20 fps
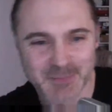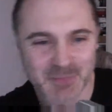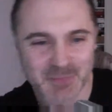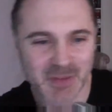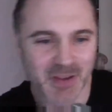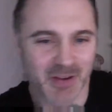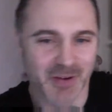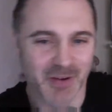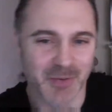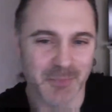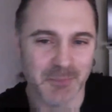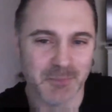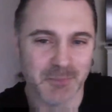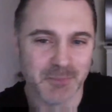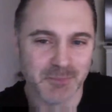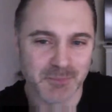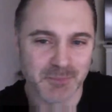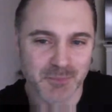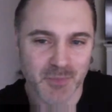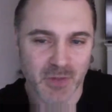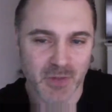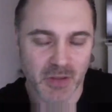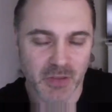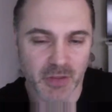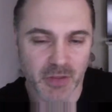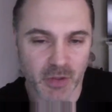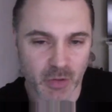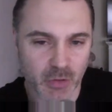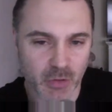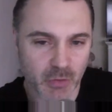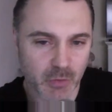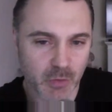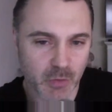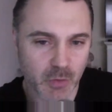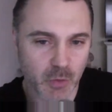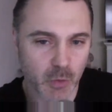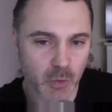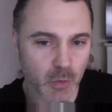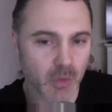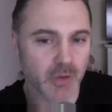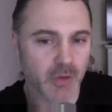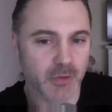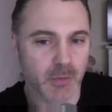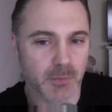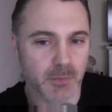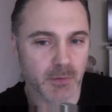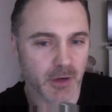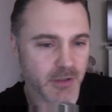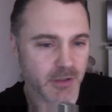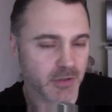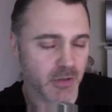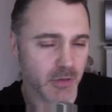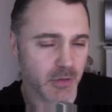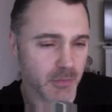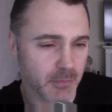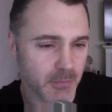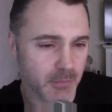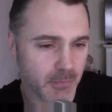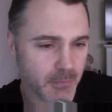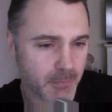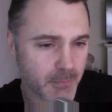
um, they're cool under pressure,